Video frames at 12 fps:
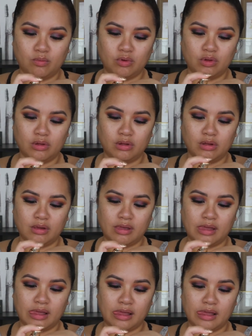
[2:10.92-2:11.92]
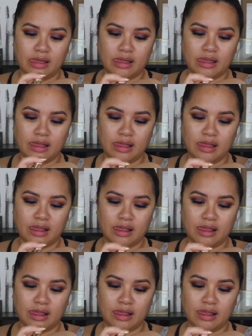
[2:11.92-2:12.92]

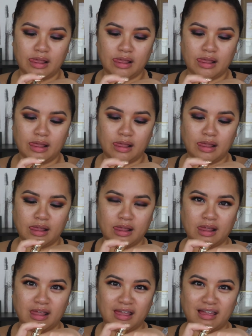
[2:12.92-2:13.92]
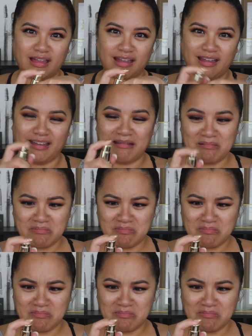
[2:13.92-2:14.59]
(silence)